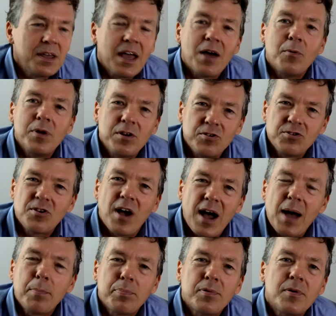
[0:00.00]
Yeah, when you
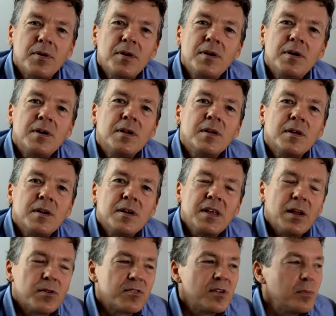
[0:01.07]
shop.
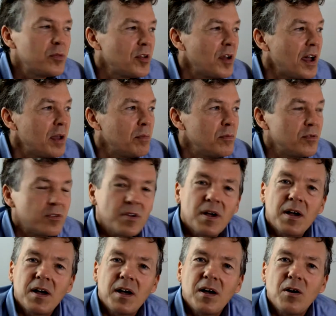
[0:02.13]
You know, sometimes
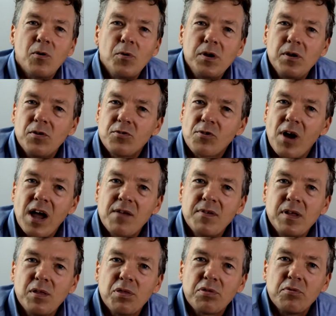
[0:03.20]
when you're
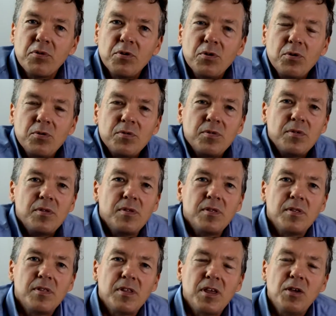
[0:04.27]
driving through
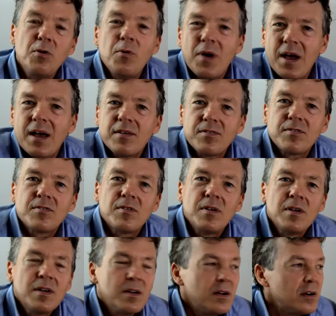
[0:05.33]
the U.S.,
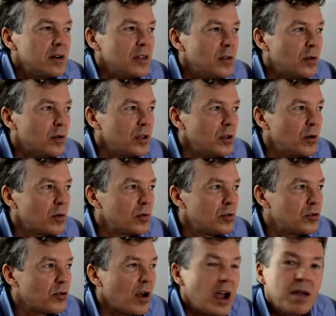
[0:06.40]
you'll
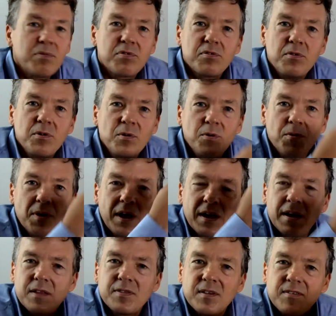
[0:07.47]
drive through
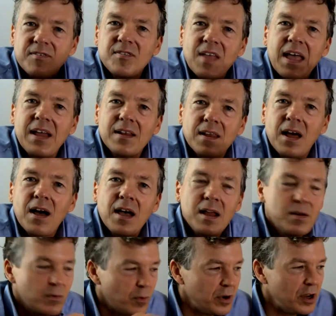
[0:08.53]
at the state
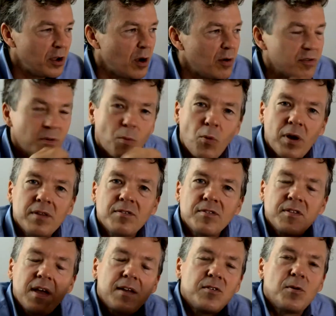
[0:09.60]
line. When you go from one
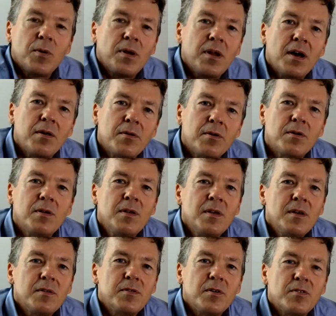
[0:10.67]
state to another,
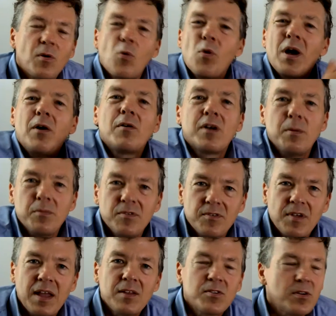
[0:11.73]
there's a welcome
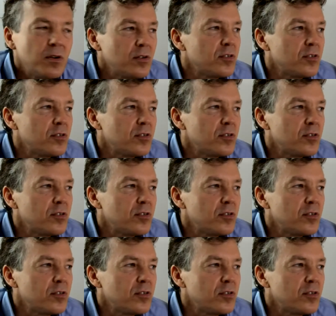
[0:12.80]
center.